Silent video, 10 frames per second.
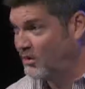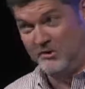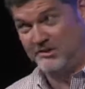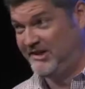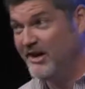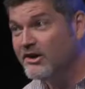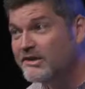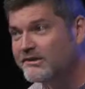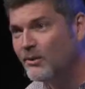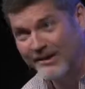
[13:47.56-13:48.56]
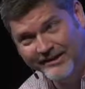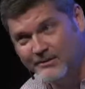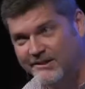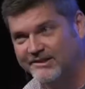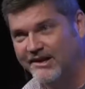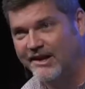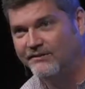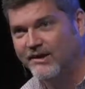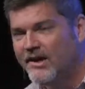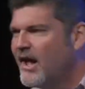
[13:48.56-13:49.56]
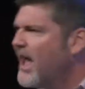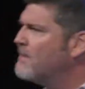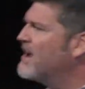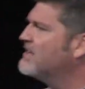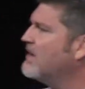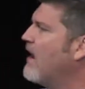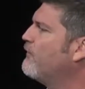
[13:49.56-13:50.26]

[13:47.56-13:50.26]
you a terrorist? Do I need to be saved? Am I saved